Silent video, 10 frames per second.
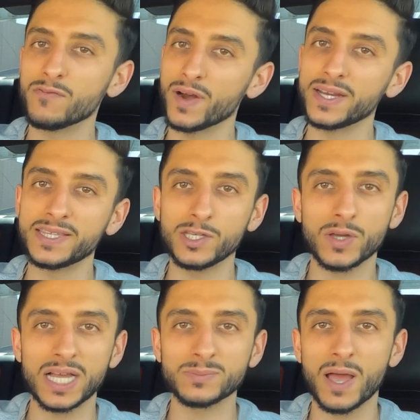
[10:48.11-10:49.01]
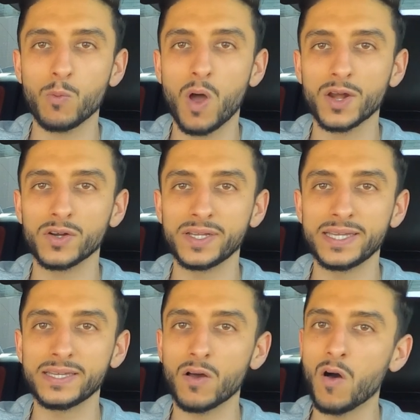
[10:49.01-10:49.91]
for anything you guys might want or
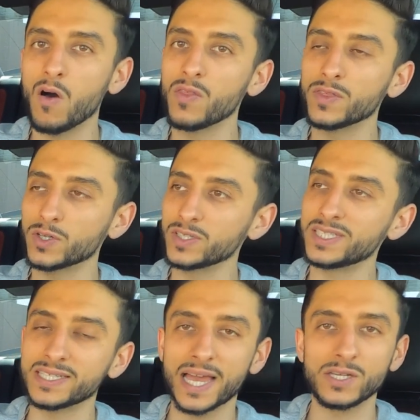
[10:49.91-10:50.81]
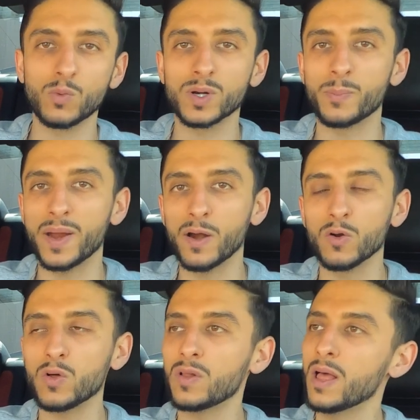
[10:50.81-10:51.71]
need. All the 1391
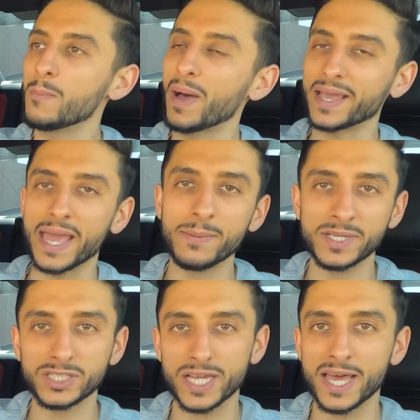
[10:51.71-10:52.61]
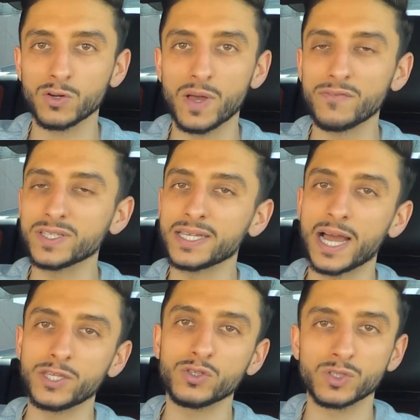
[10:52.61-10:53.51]
apparel, my gaming channel, everything
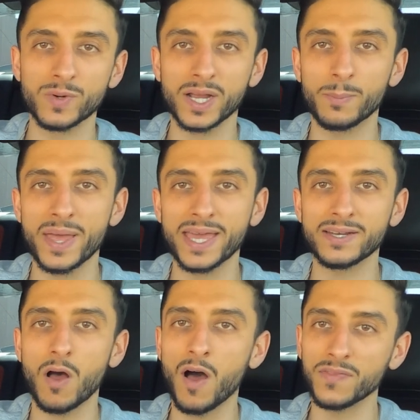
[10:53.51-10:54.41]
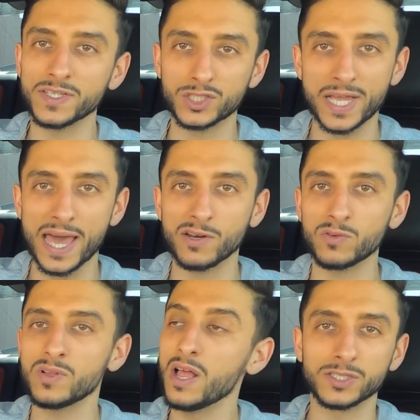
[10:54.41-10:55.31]
I use and recommend on this
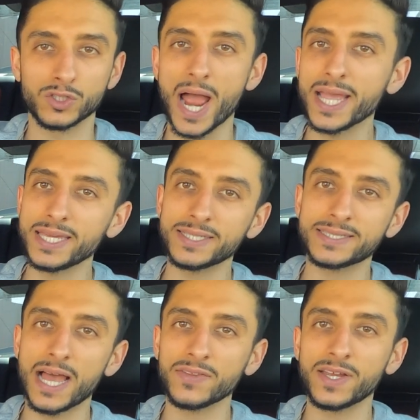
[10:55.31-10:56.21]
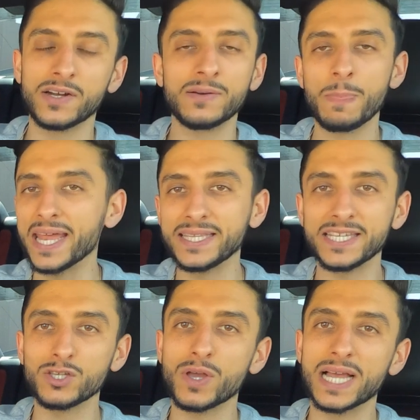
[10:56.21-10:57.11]
channel. The Dragy is down there.
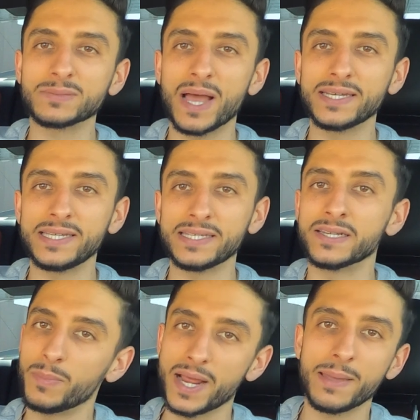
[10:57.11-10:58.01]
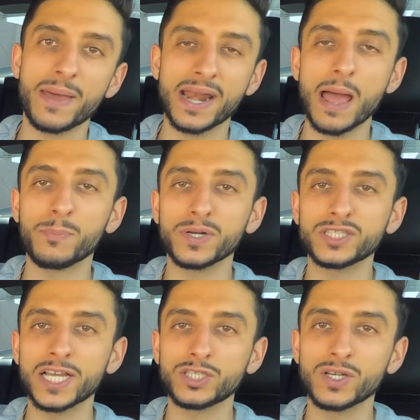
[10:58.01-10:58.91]
Anything you guys might need. But hey, man, I
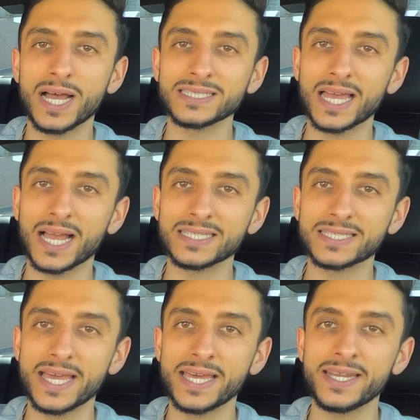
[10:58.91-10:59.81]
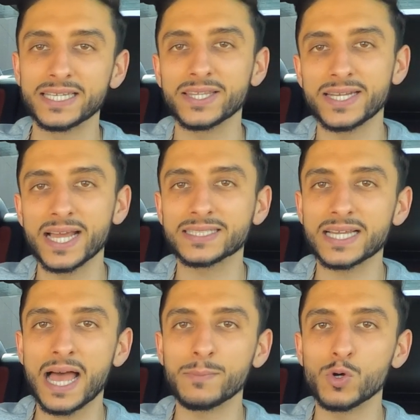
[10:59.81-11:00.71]
appreciate you guys. Like I said, till the next
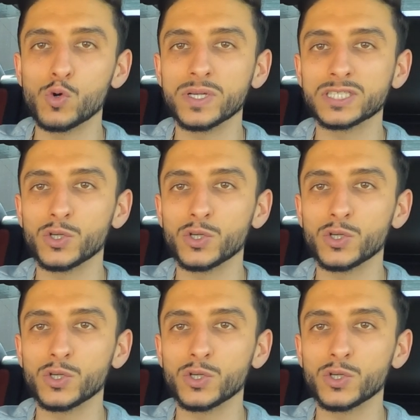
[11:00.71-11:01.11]
time, who is